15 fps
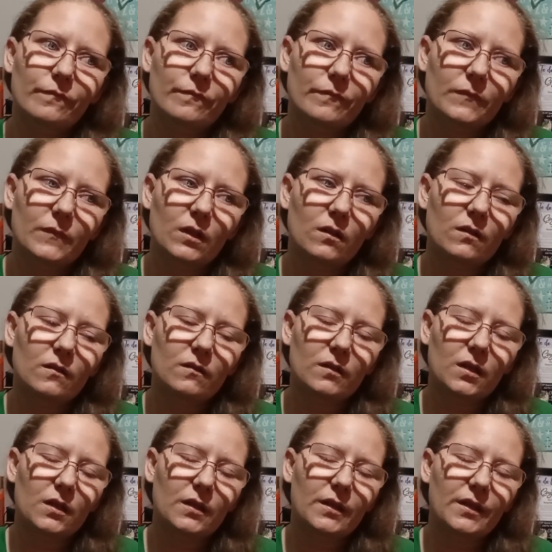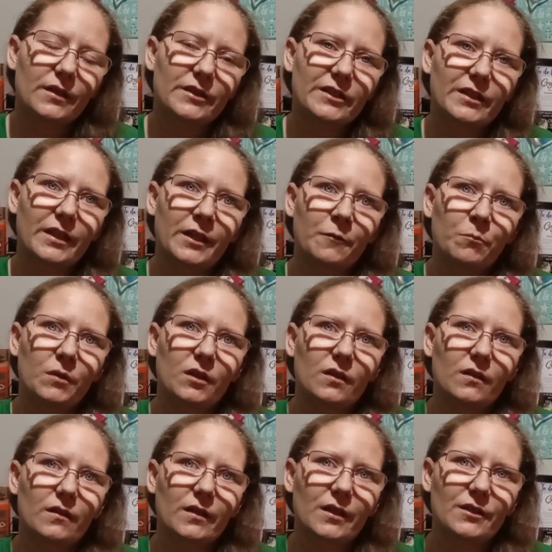Or not a catchy name, but a
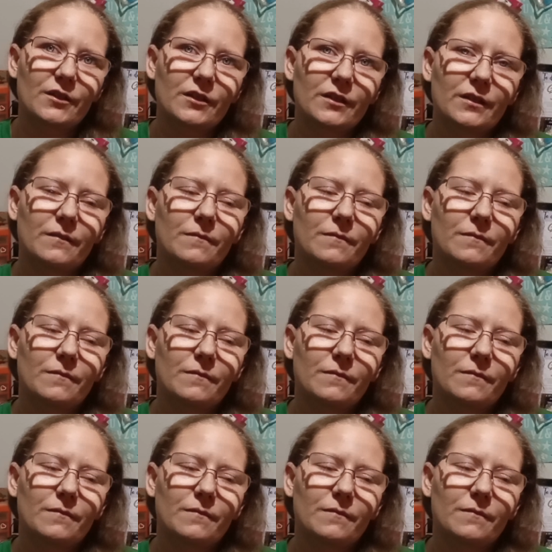catchy